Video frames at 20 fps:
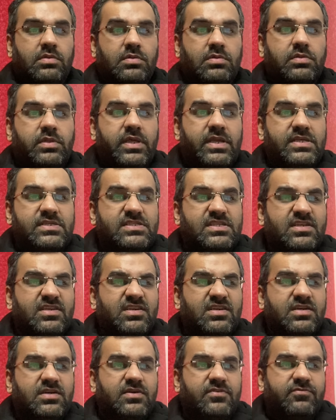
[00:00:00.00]
There is
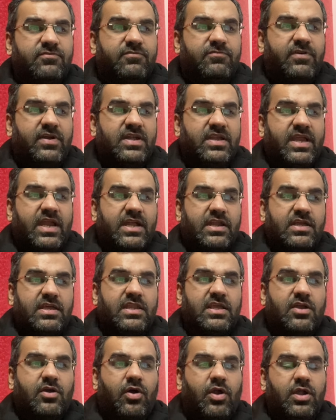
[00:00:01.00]
a fund
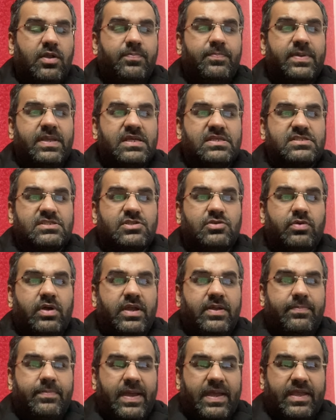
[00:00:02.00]
category called PSU
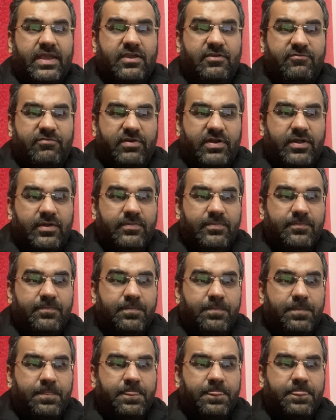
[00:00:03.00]
and banking fund,
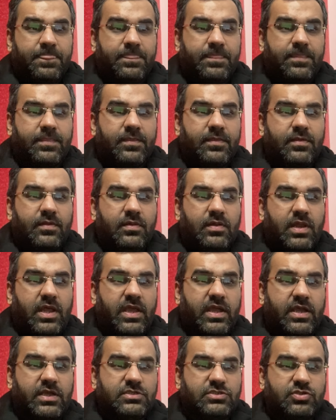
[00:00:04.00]

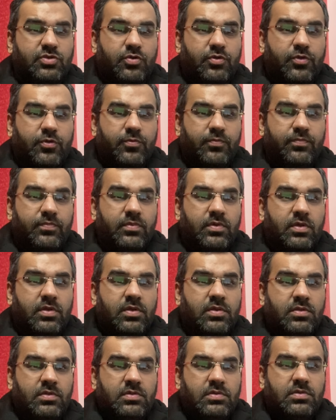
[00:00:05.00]
like I show you.
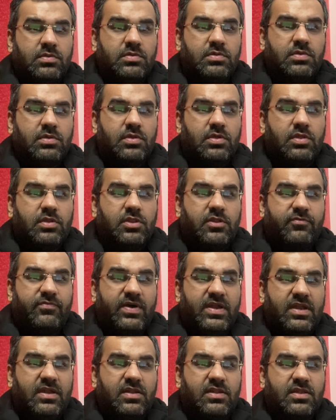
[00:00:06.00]
The
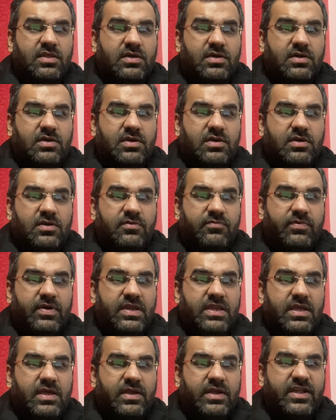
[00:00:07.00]
one, the
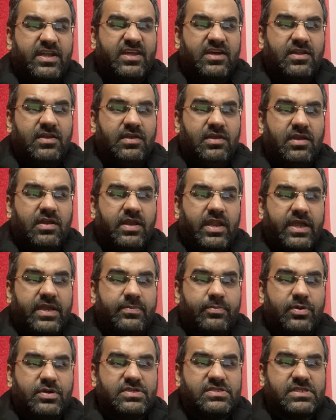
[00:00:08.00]
one year return
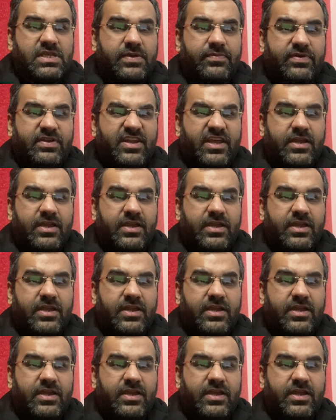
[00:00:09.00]
9.7,